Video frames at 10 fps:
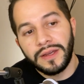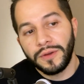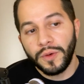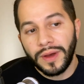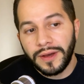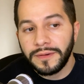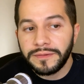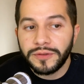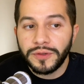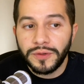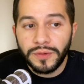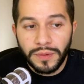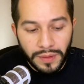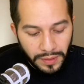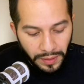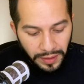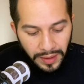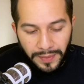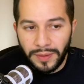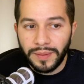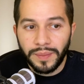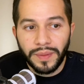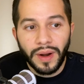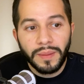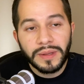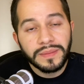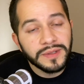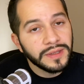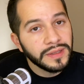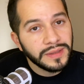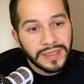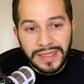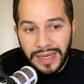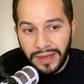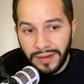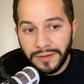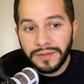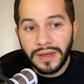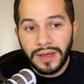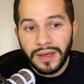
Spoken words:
you have to think about the problems that they have,